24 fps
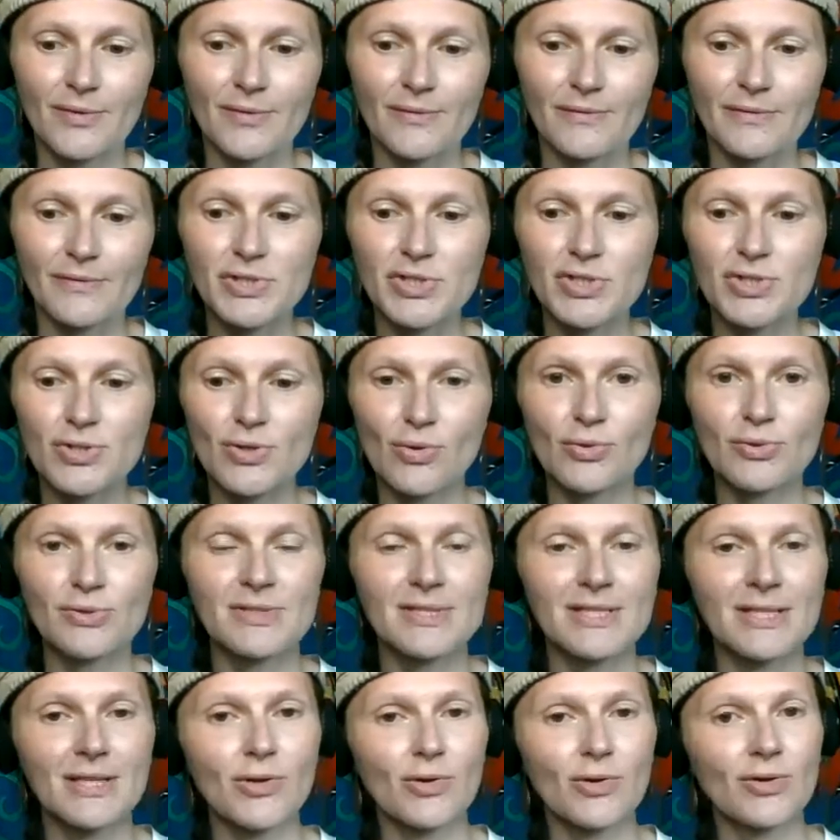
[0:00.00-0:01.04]
which showed
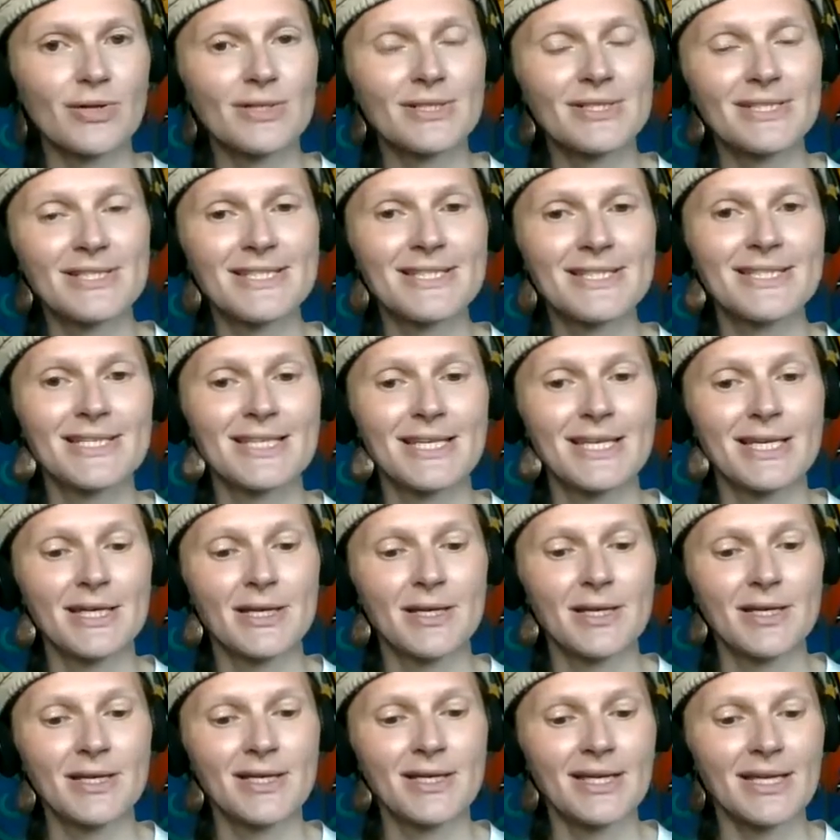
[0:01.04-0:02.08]
the girls
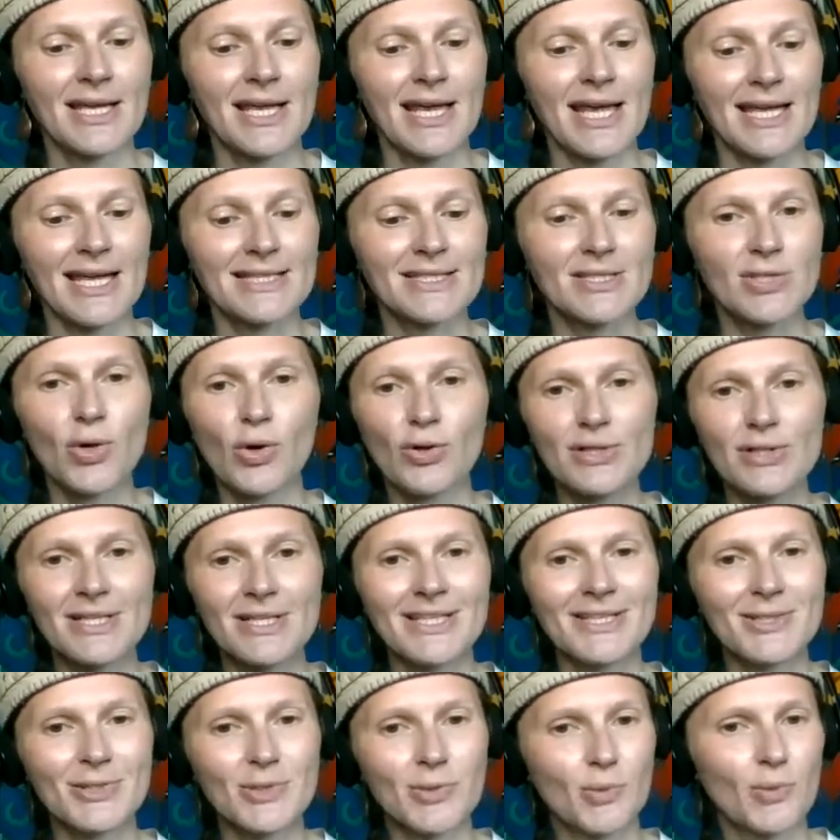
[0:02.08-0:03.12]
a
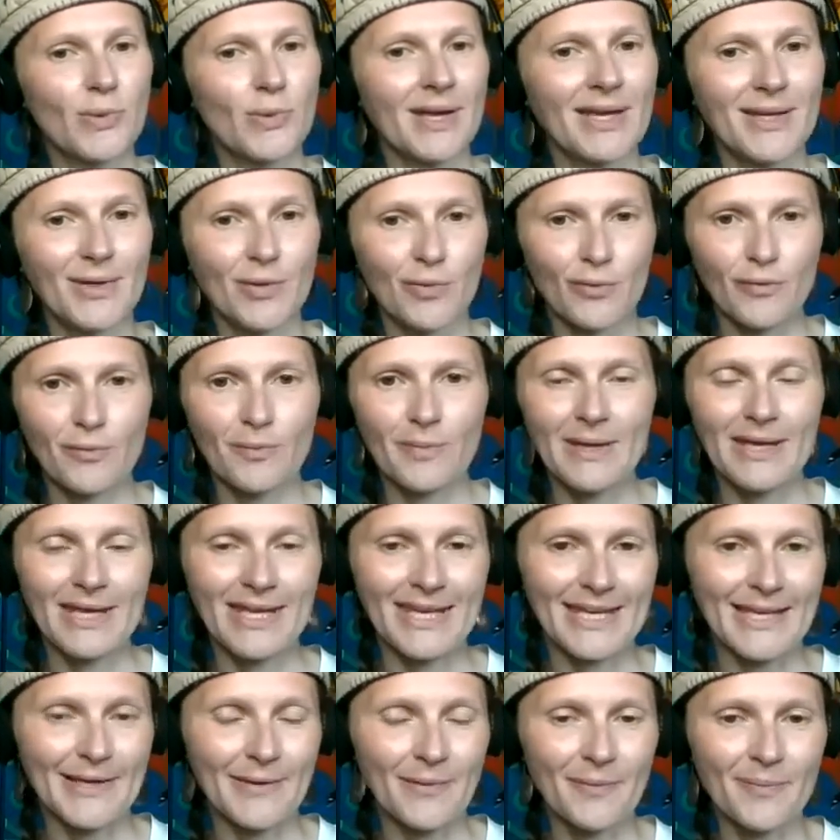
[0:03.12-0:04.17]
totally new way of
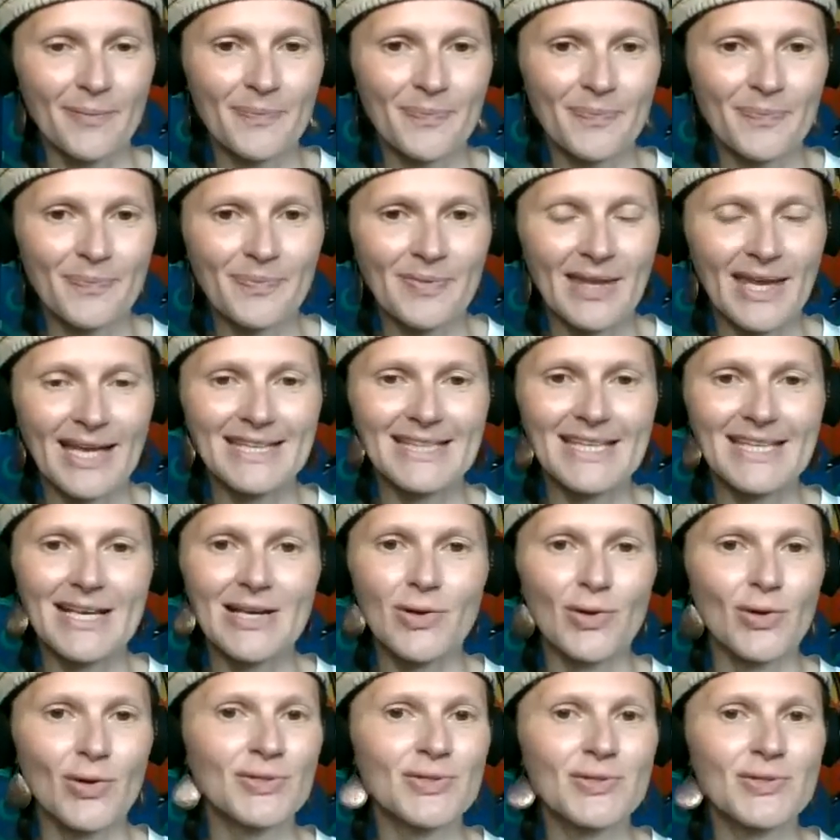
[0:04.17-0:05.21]
being. And they
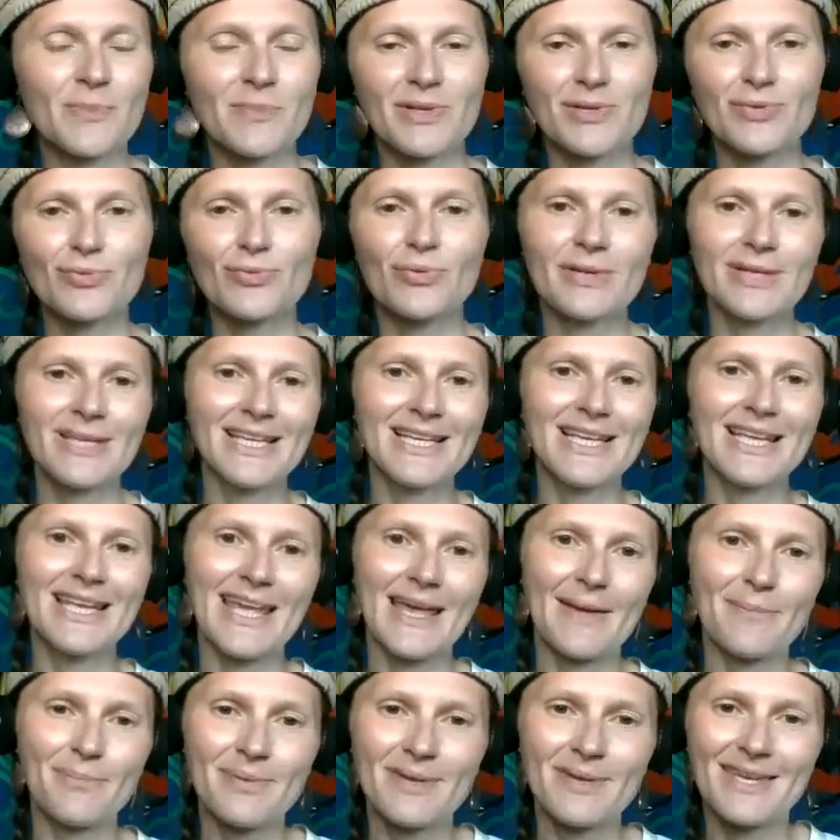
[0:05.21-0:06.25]
learned to be really
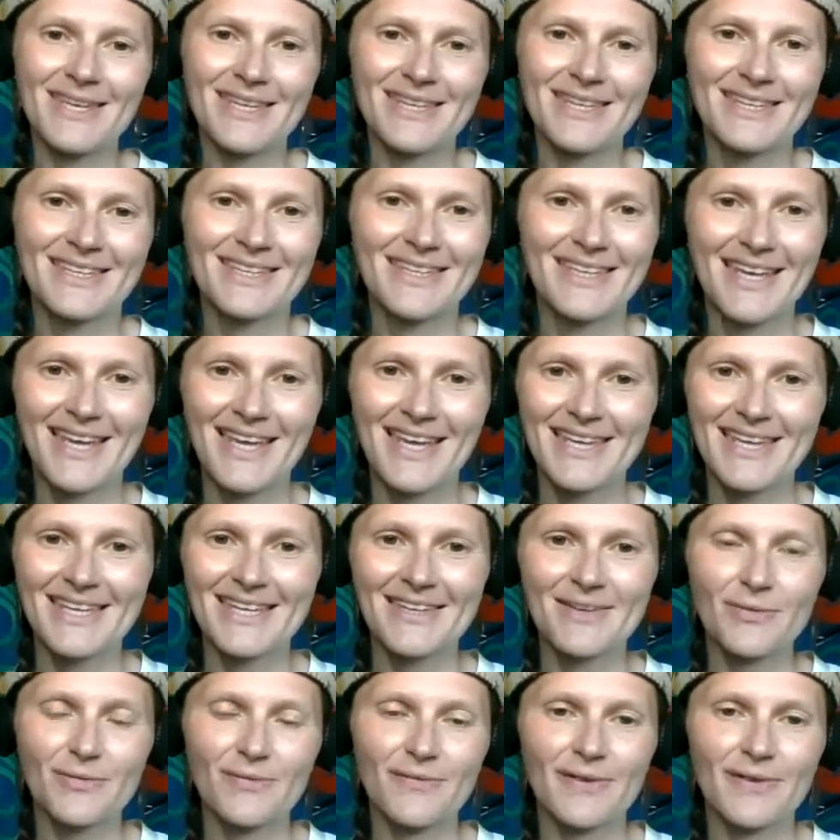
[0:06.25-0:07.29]
happy,
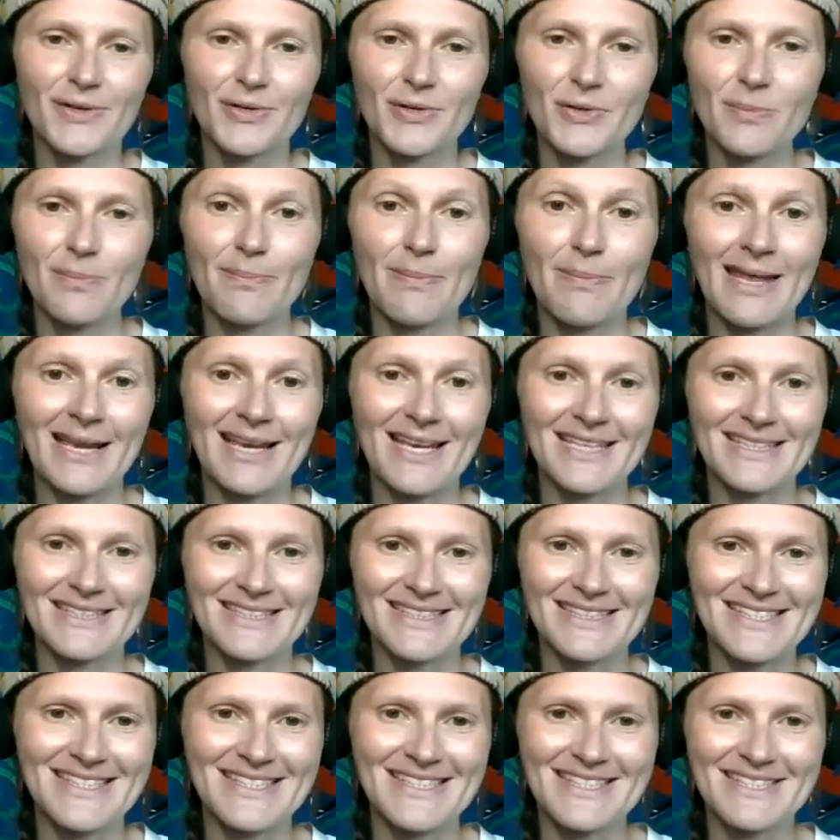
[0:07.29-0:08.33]
very
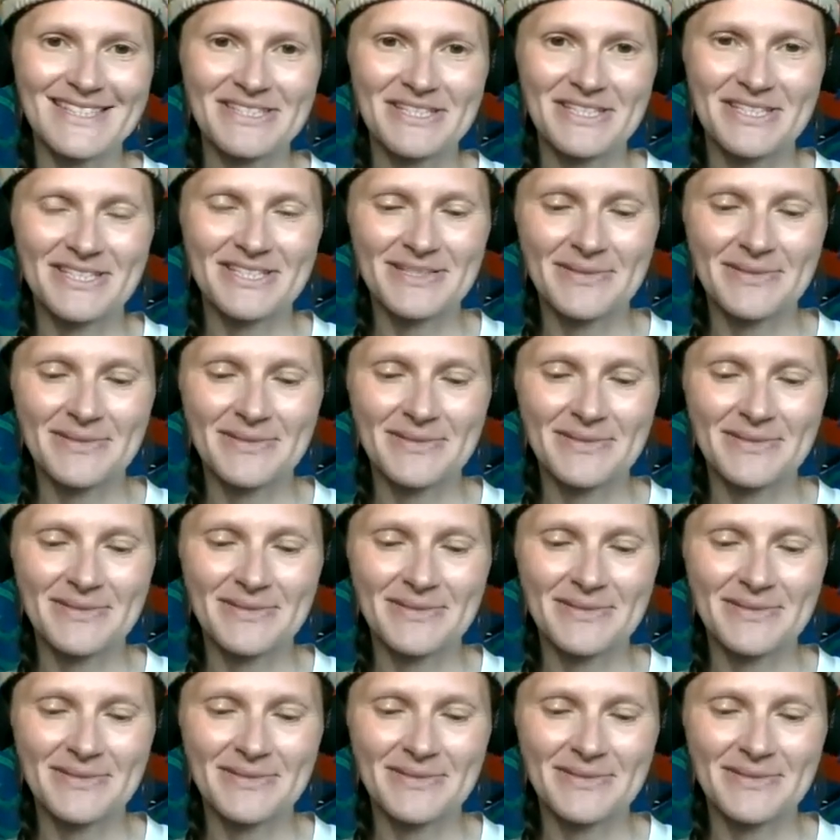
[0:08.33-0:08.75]
balanced.